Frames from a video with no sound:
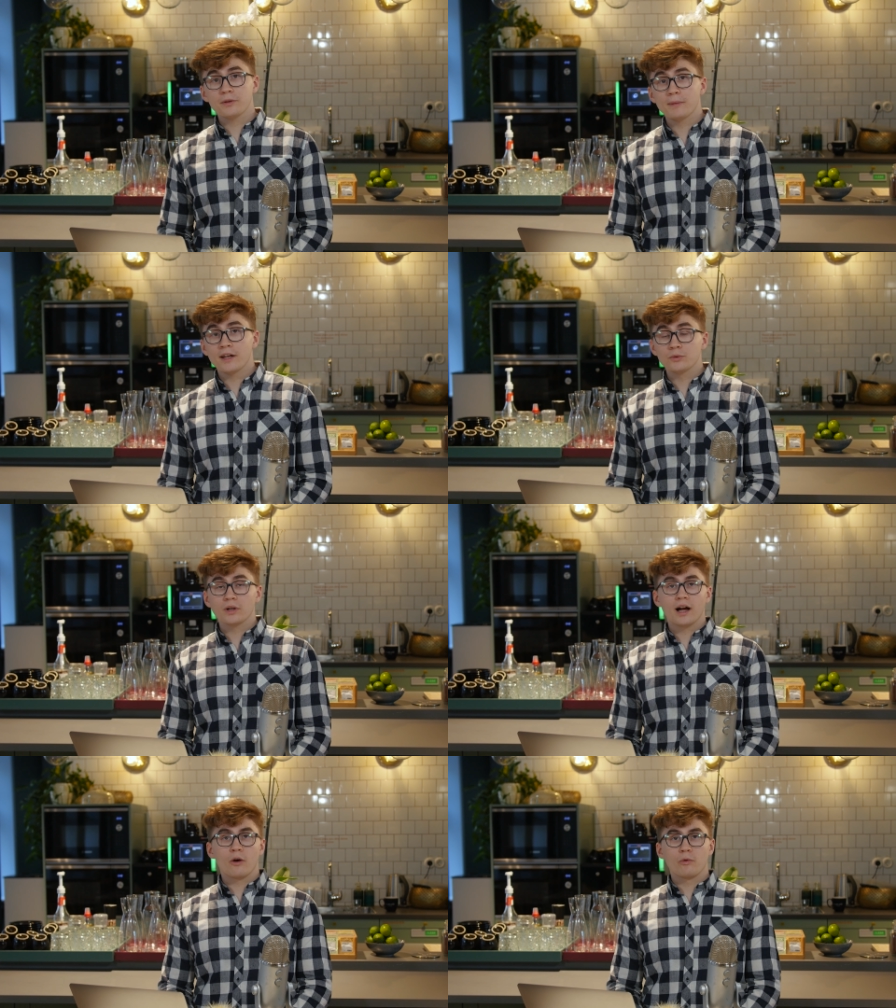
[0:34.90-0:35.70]
with
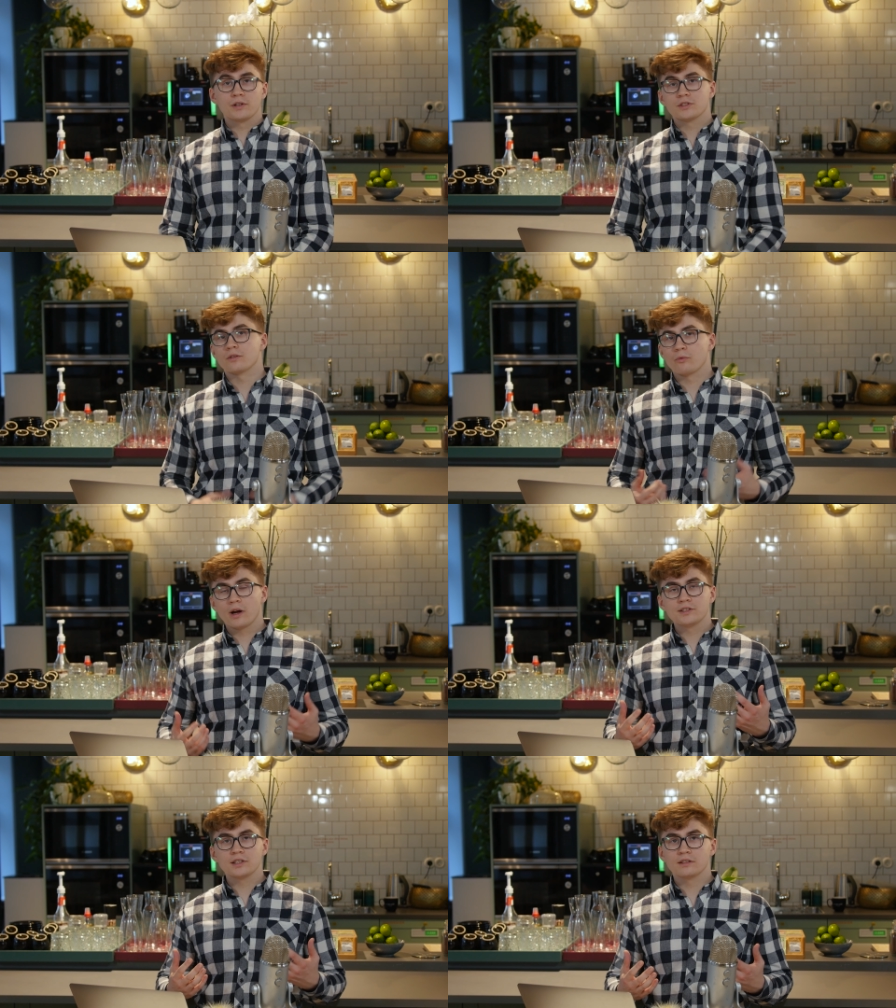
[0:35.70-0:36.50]
manual outreach and
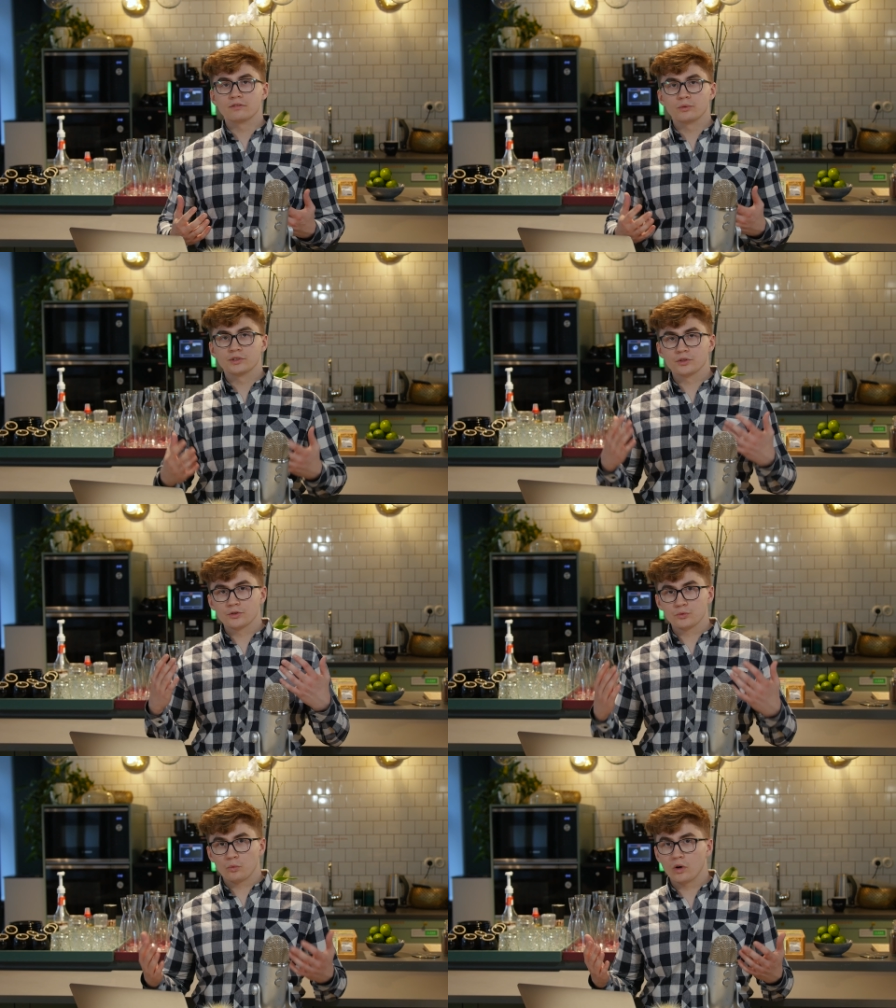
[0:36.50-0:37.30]
write to
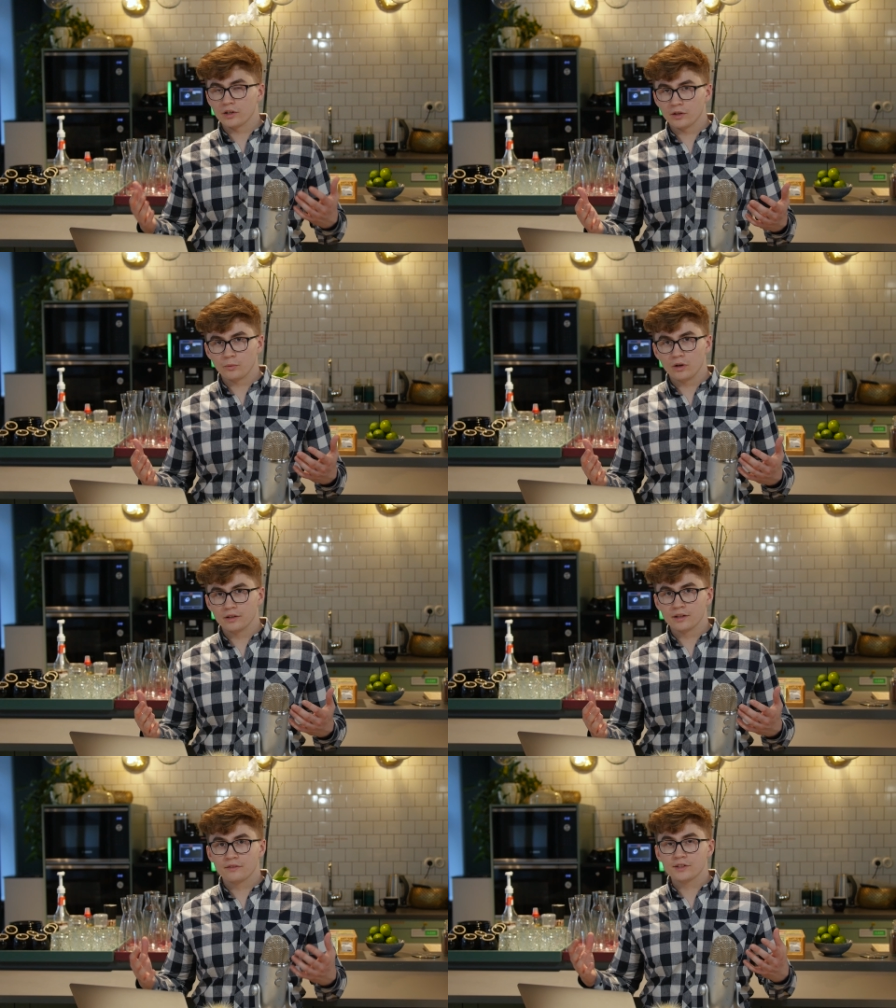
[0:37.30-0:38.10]
influencers
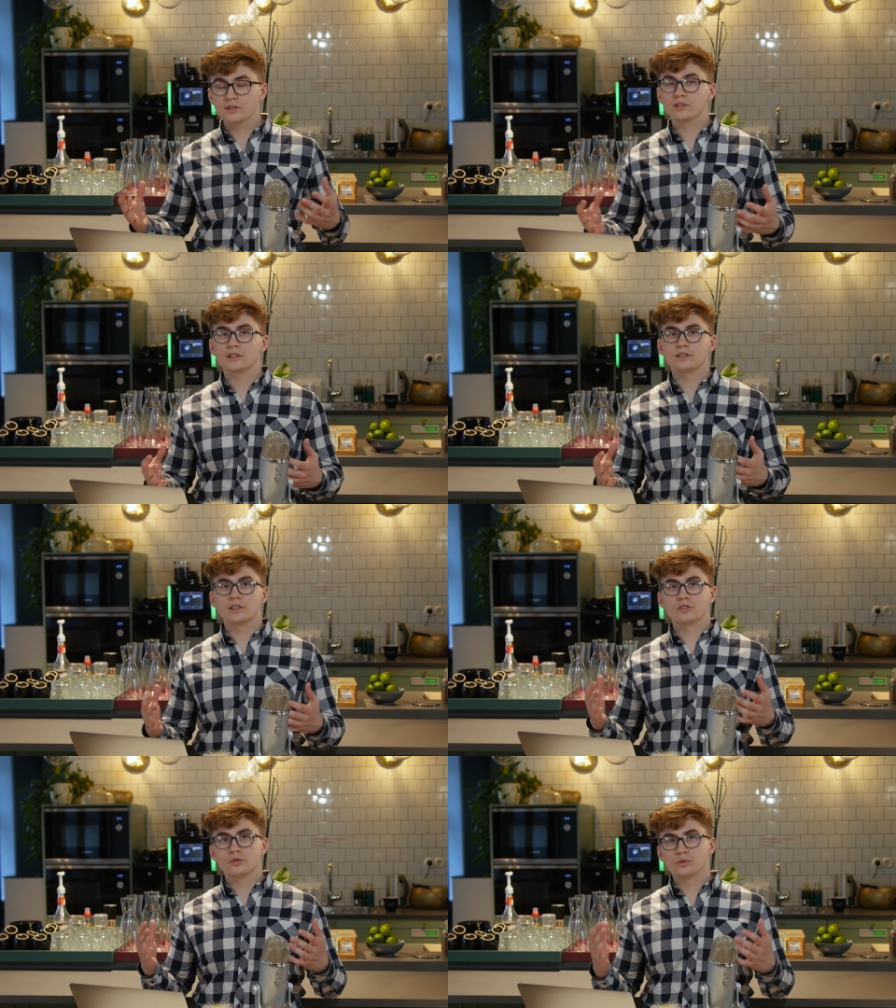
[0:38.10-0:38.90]
one-on-one. -on -one. This is gonna
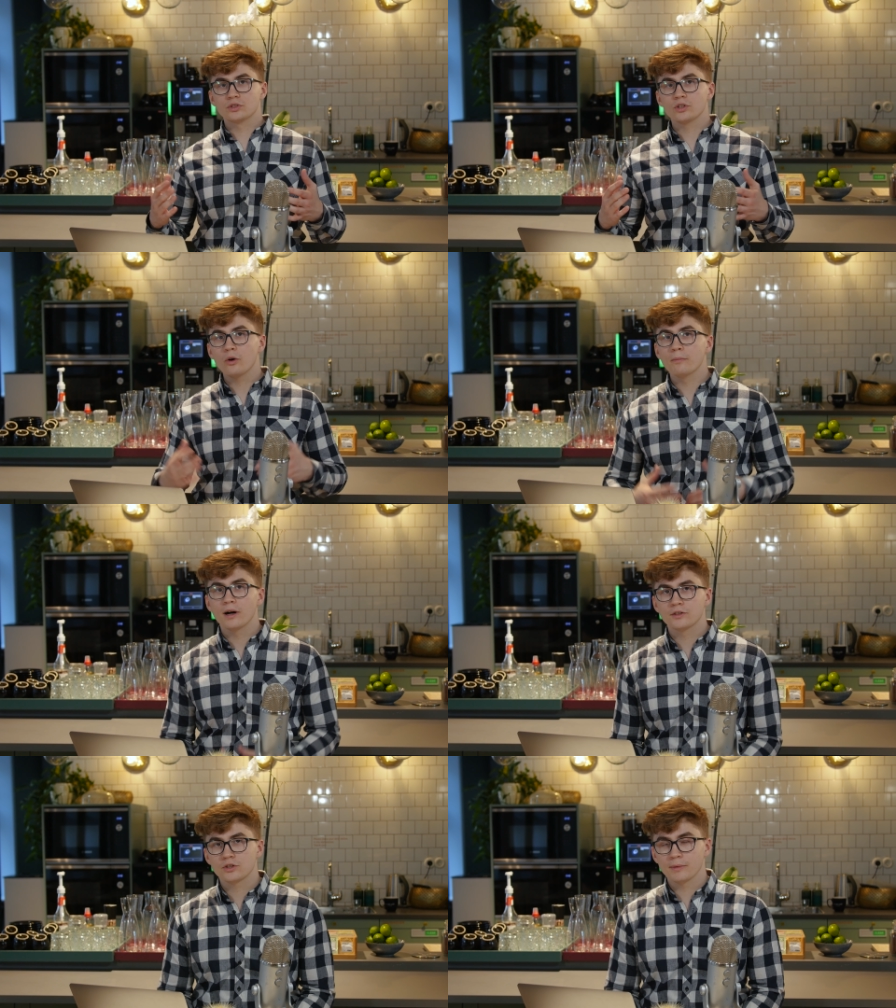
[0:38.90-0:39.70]
teach you so
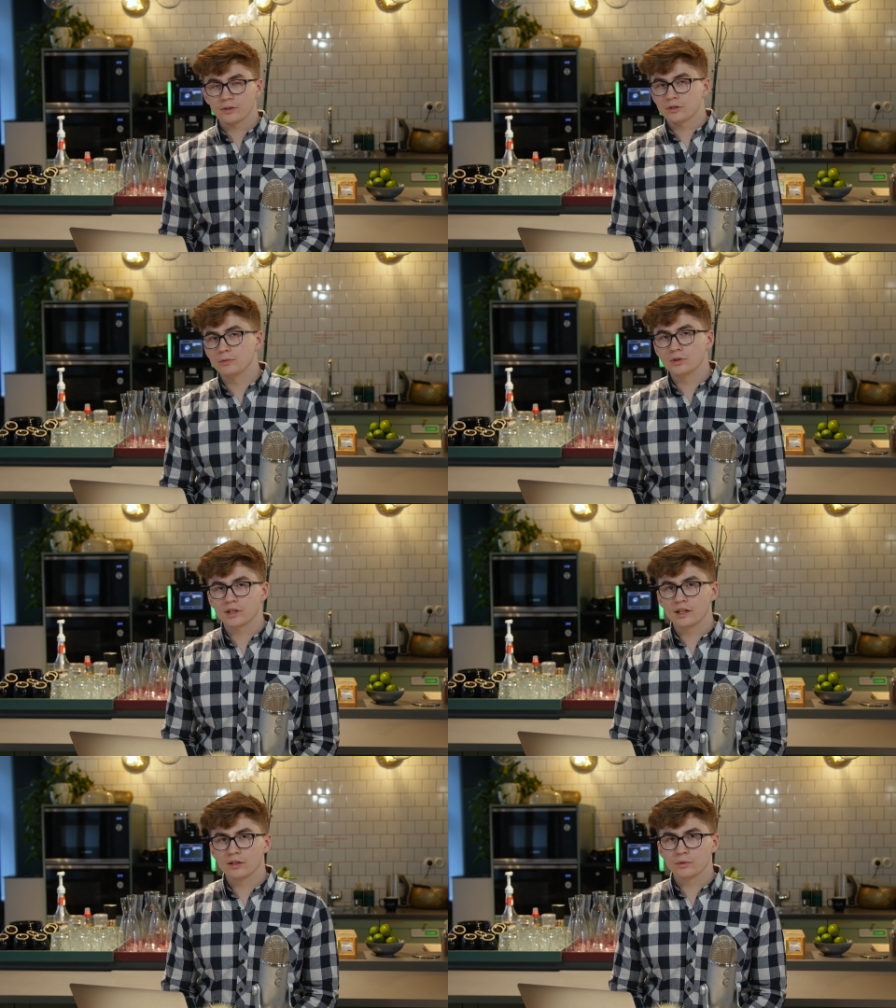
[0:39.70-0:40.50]
much about
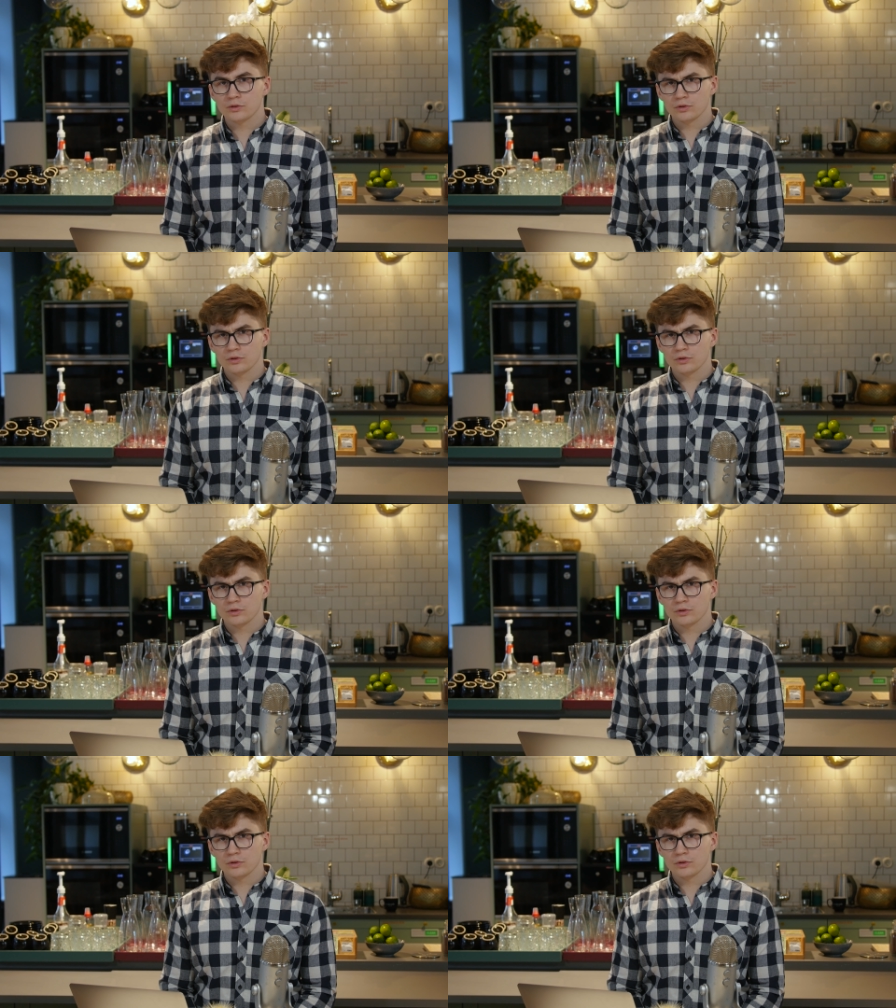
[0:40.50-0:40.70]
communicating with